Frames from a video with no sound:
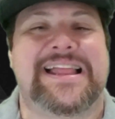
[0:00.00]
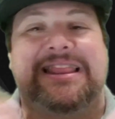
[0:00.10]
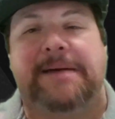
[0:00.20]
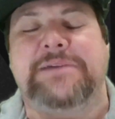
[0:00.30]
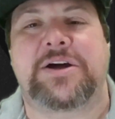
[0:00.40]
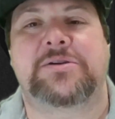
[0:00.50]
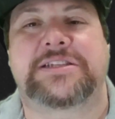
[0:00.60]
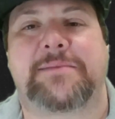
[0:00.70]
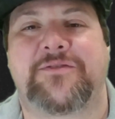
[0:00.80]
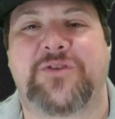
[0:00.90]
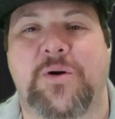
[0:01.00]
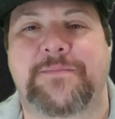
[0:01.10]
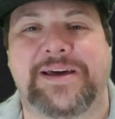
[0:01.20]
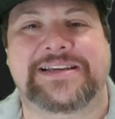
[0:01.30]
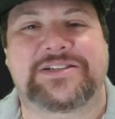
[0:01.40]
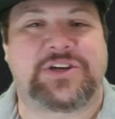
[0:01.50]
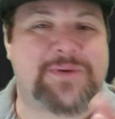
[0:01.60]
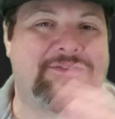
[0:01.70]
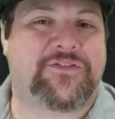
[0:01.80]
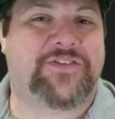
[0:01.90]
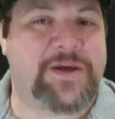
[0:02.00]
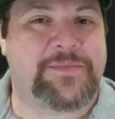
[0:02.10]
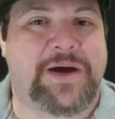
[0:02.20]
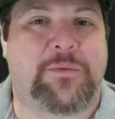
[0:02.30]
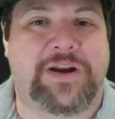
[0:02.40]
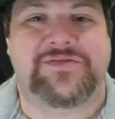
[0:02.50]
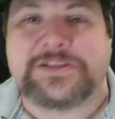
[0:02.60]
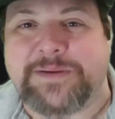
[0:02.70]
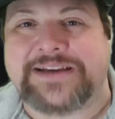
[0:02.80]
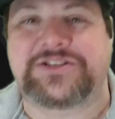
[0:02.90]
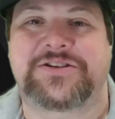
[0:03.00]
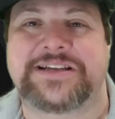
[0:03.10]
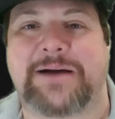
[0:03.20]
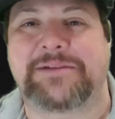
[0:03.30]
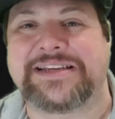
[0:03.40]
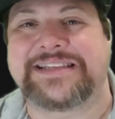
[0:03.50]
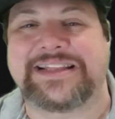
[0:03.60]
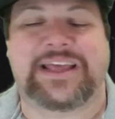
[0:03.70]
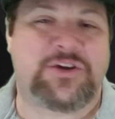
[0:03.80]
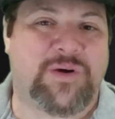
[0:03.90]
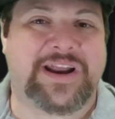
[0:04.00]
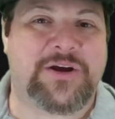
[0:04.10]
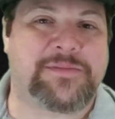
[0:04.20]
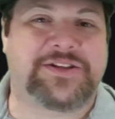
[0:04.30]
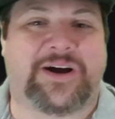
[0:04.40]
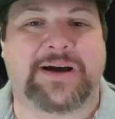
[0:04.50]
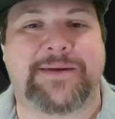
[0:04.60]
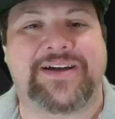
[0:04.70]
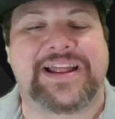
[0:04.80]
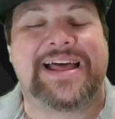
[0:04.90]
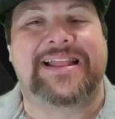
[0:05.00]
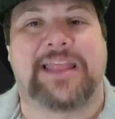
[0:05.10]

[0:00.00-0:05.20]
Let me know some of your picks. Do you have a film that one of this past year's nominees did that you want to hear me talk about?